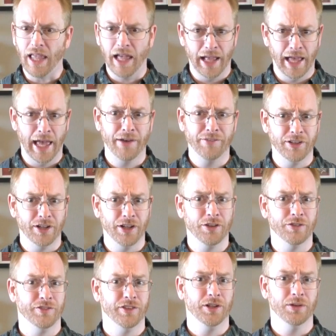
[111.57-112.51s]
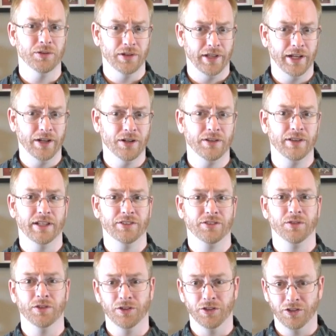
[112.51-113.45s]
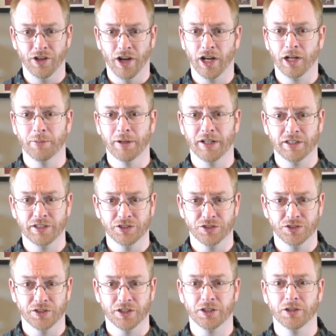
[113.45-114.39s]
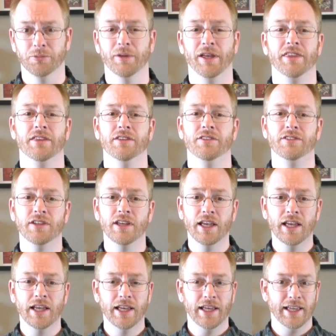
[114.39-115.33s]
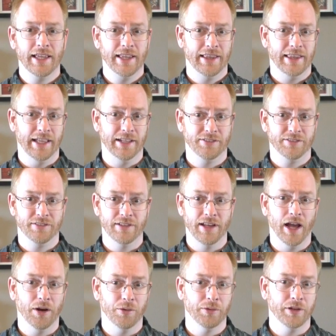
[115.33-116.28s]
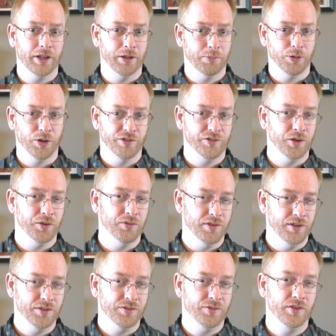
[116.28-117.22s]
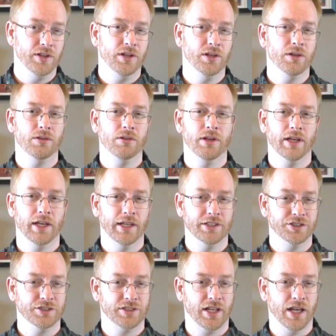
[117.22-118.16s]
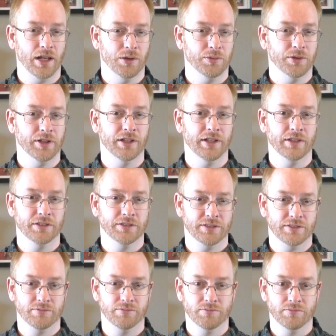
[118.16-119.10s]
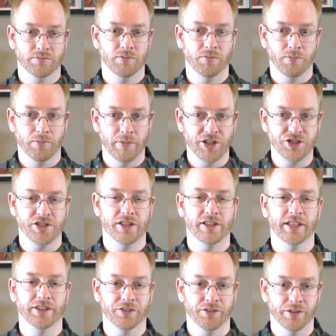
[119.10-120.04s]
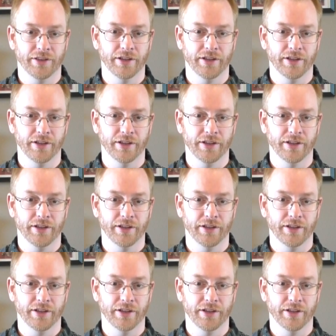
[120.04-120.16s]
I'll have another video later that's going to talk about constructor methods. That's not really purview of this video. I just kind of want to mention that they're